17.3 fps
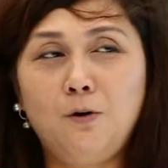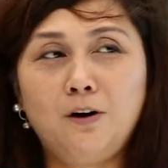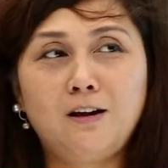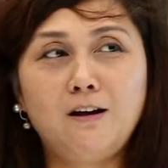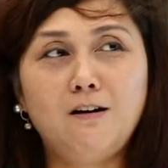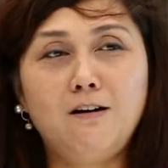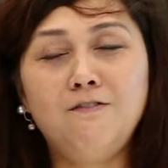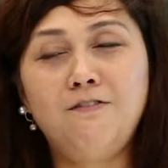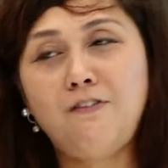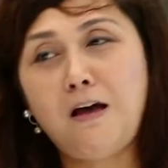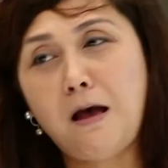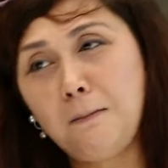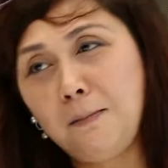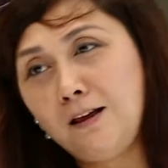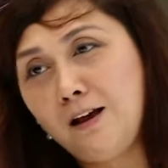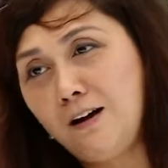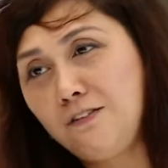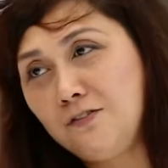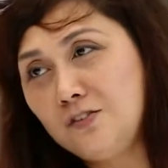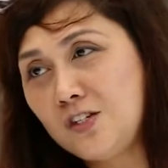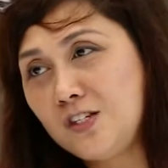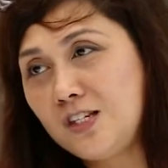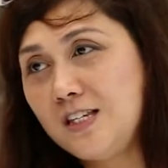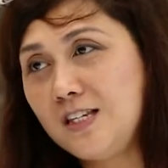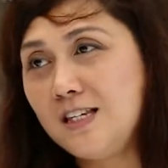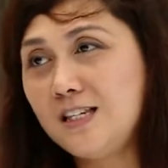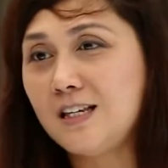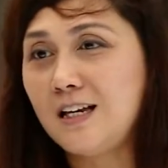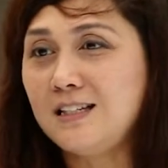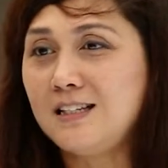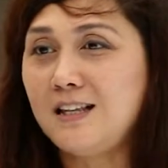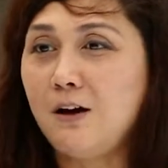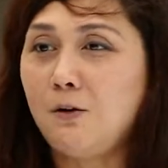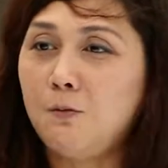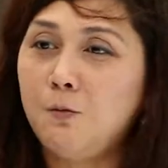working on family offices, I
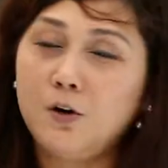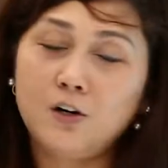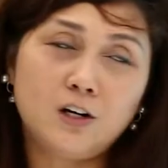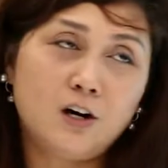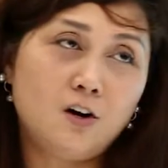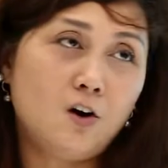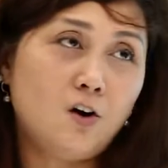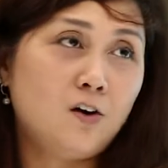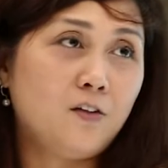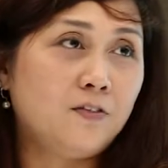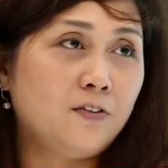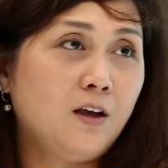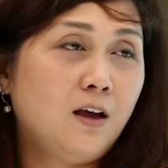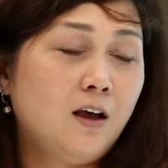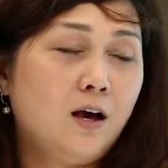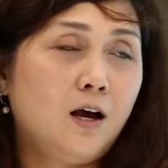start working on